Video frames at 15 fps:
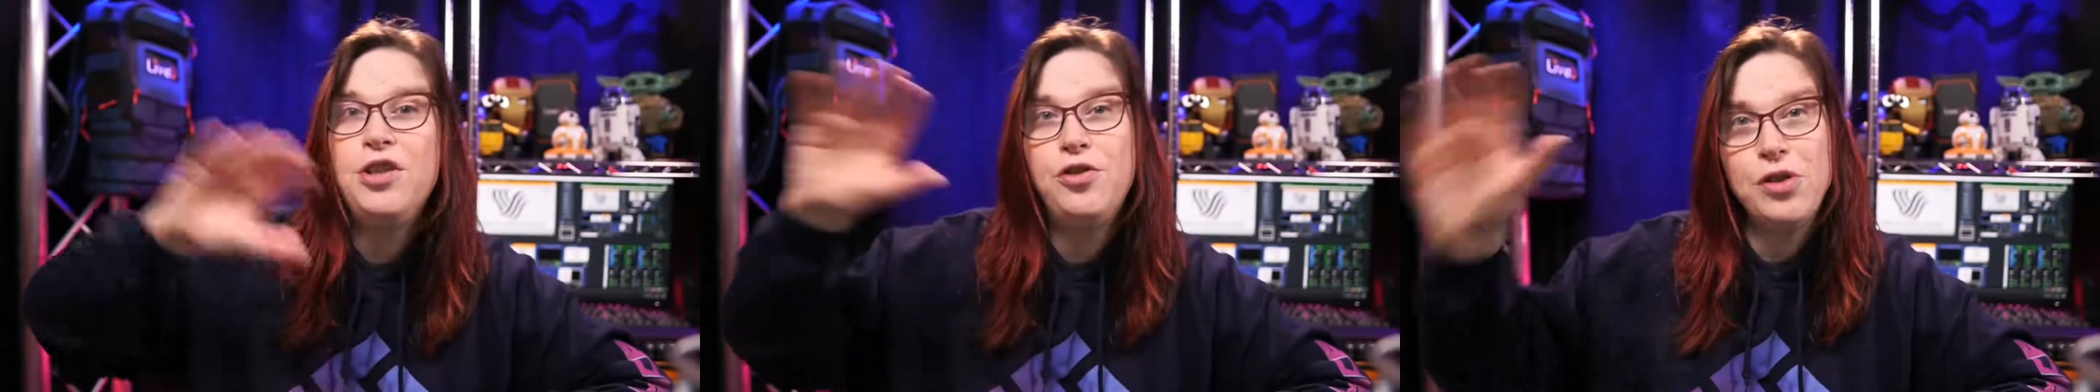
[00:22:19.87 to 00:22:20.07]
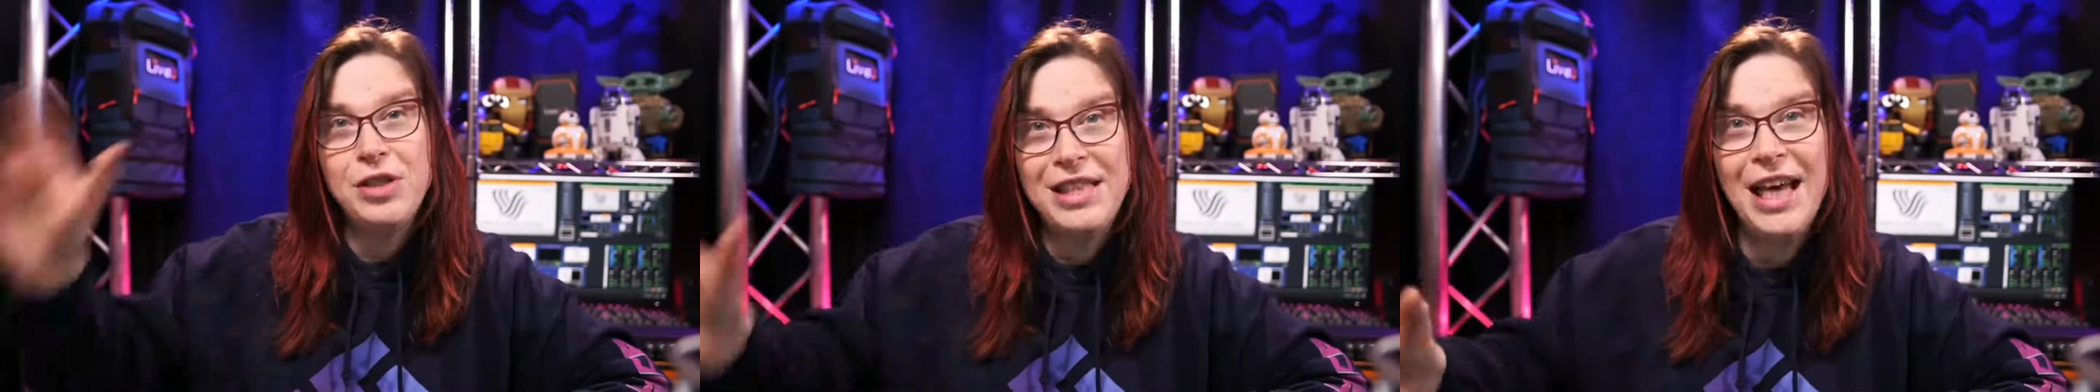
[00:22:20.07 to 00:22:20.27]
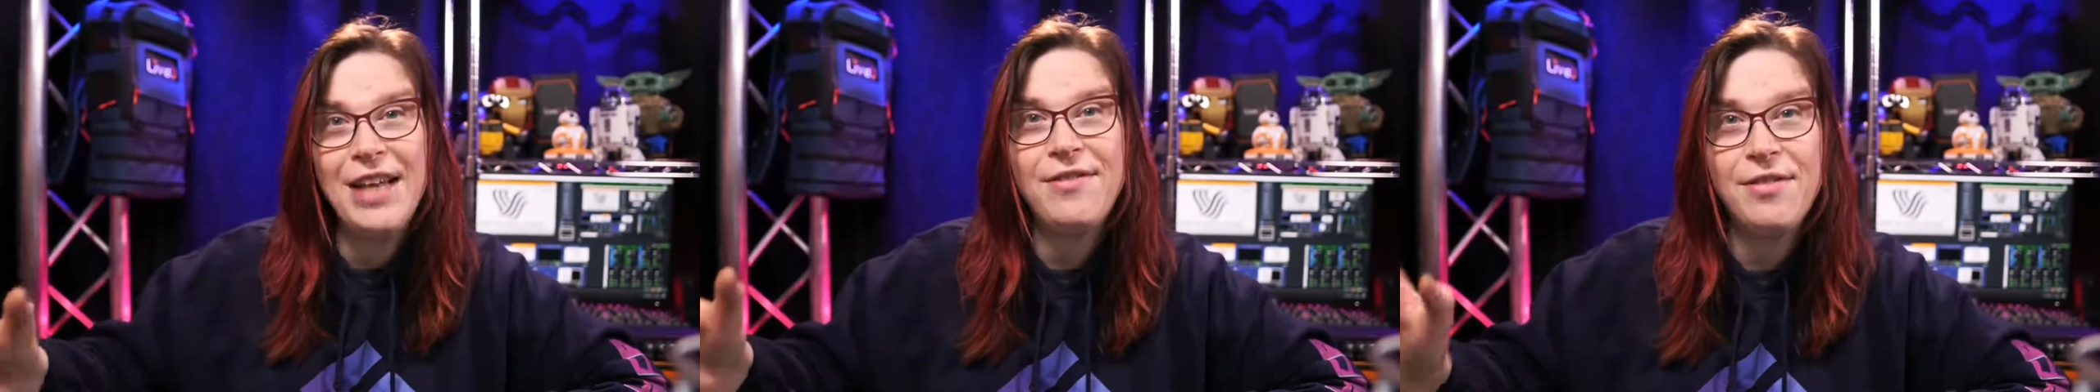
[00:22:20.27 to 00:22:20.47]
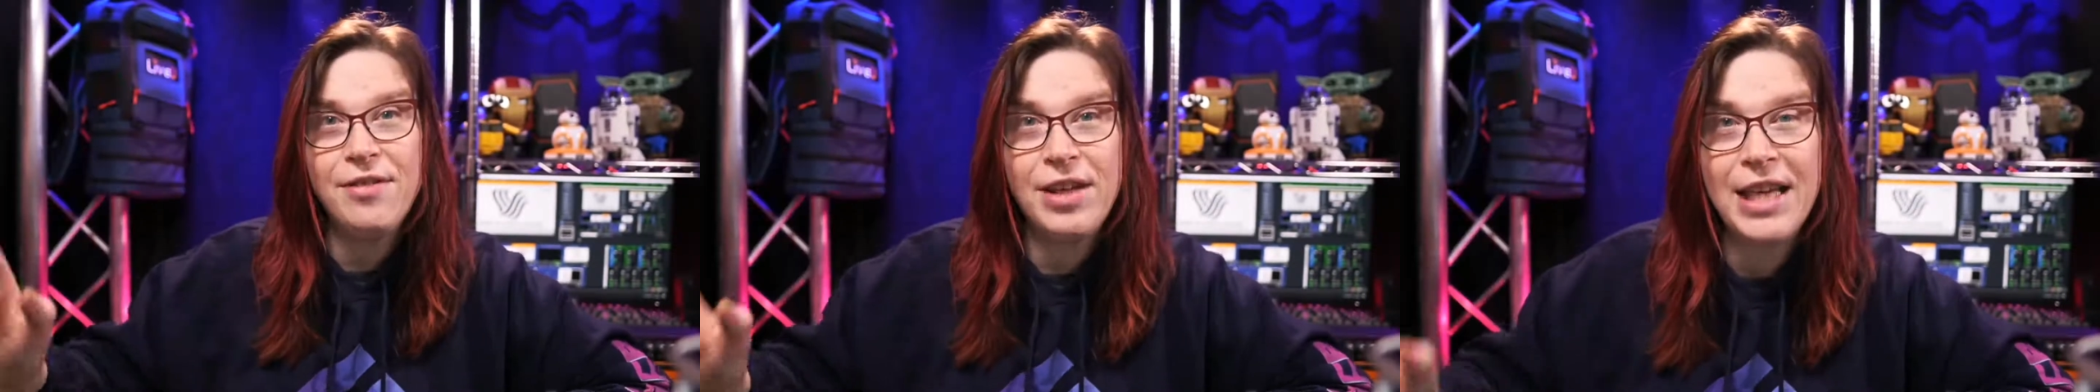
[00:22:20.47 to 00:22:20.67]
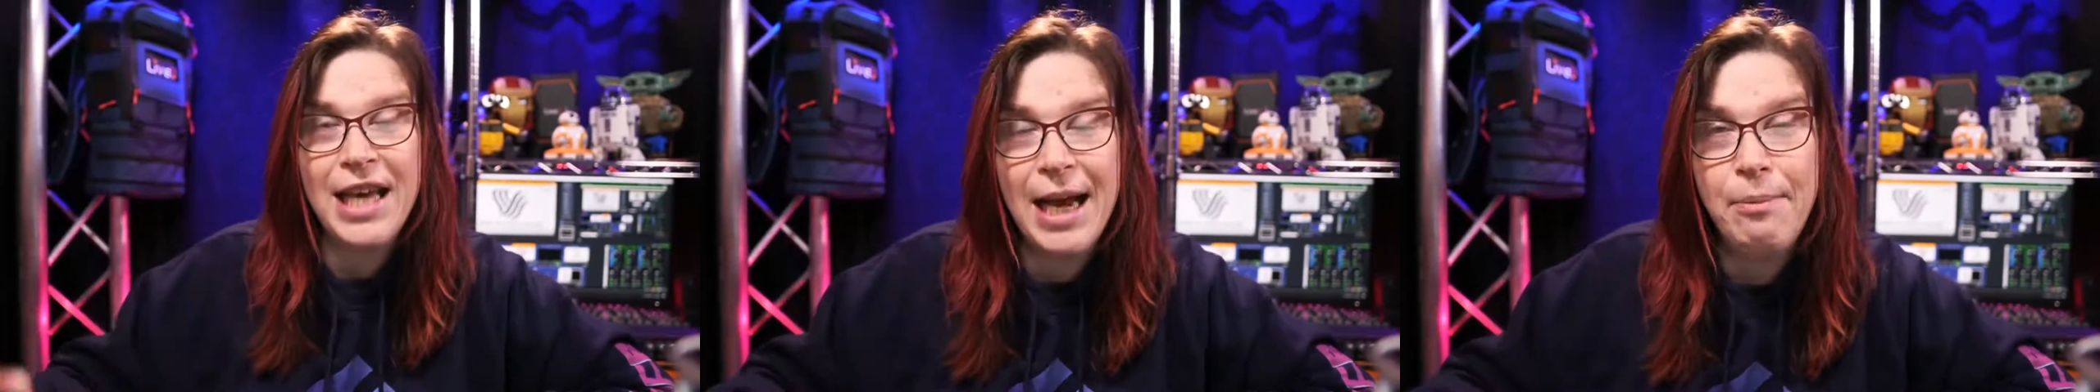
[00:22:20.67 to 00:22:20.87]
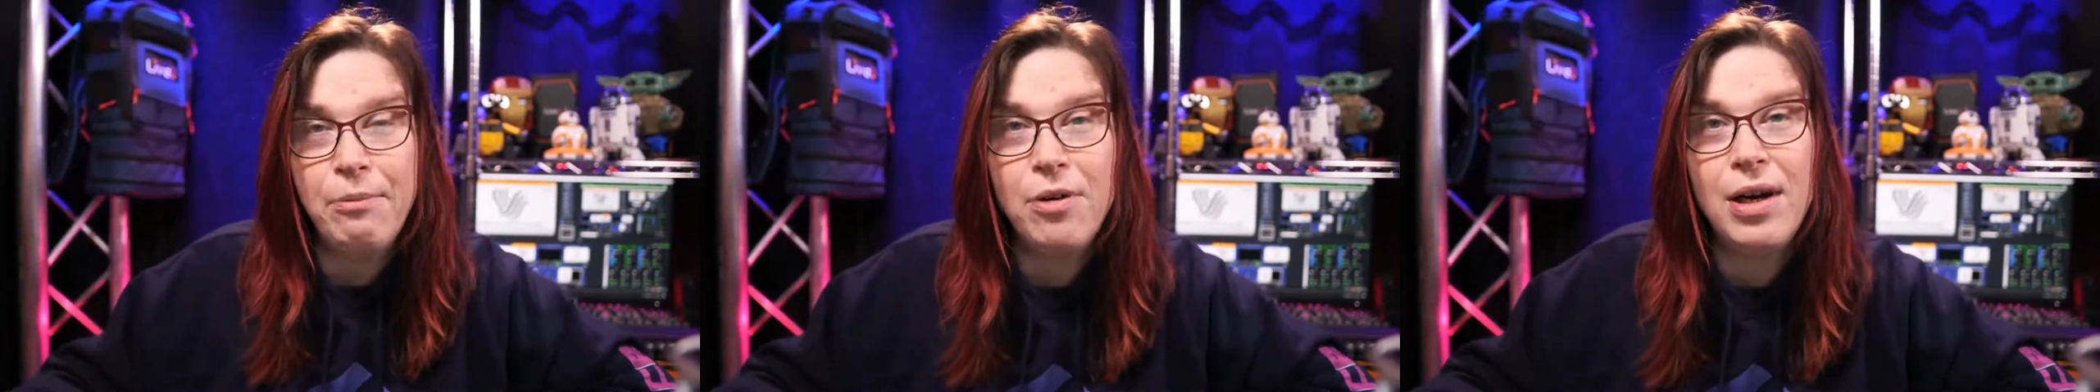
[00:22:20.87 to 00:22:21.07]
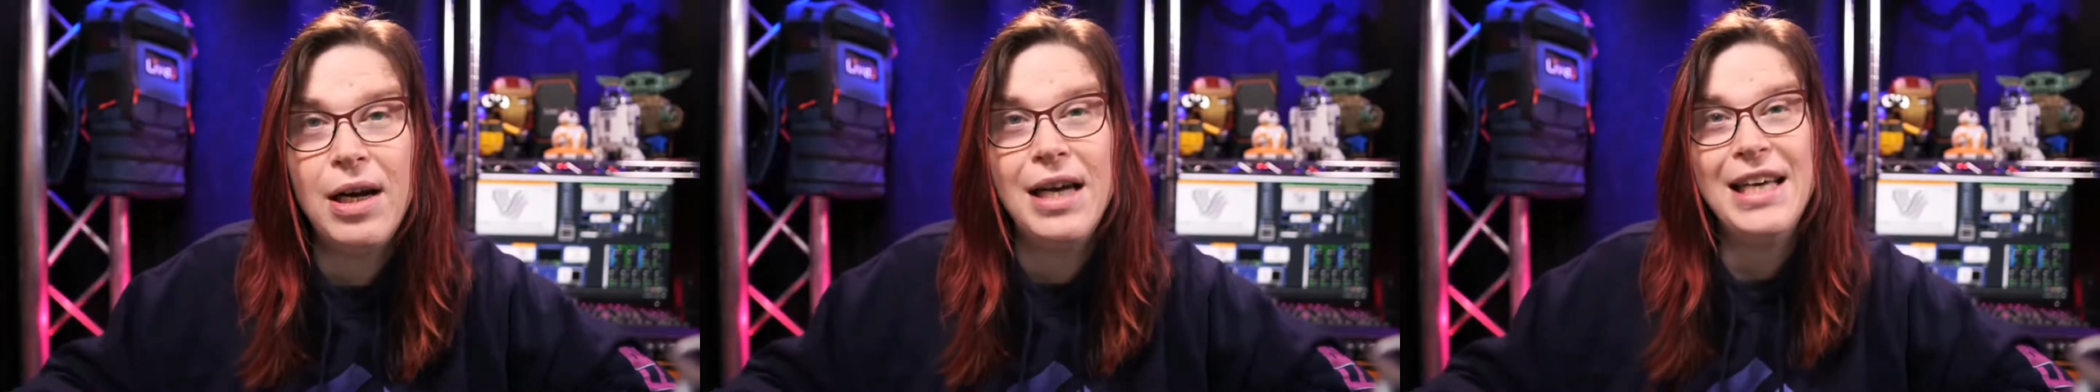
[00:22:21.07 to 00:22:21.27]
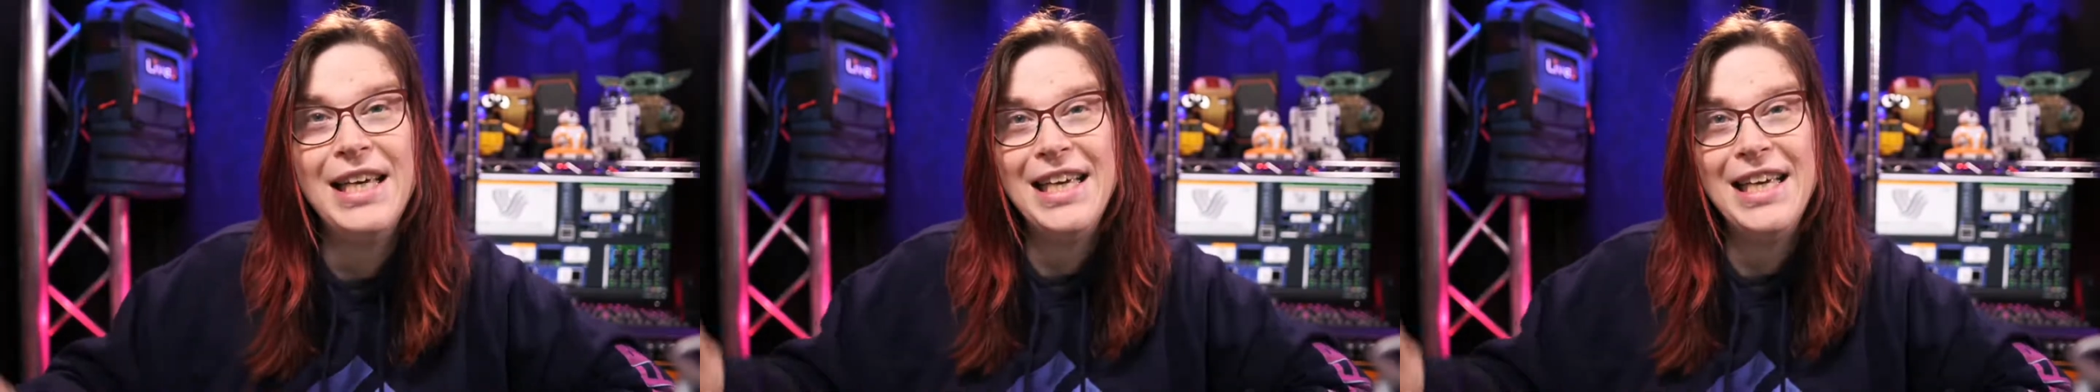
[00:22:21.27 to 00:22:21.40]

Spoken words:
to get the camera